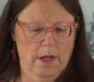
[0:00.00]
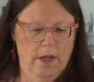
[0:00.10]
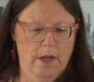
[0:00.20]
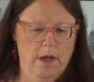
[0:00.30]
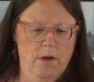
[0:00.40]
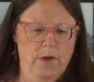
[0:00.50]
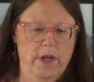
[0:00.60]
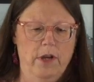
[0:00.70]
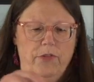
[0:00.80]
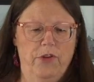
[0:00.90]
There we
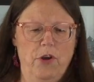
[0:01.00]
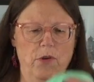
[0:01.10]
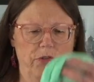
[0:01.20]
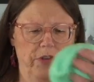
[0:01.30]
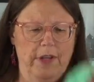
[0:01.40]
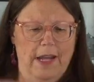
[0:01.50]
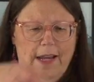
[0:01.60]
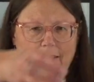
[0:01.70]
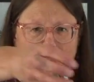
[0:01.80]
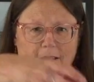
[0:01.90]
go. So like
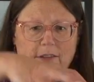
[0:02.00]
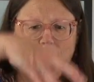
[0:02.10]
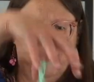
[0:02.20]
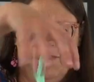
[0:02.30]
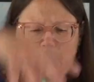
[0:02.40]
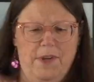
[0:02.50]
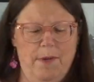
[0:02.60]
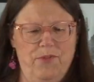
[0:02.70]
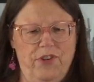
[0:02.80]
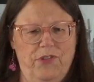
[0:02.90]
I said, just
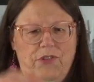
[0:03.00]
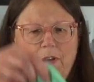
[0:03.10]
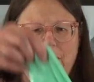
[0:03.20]
sometimes just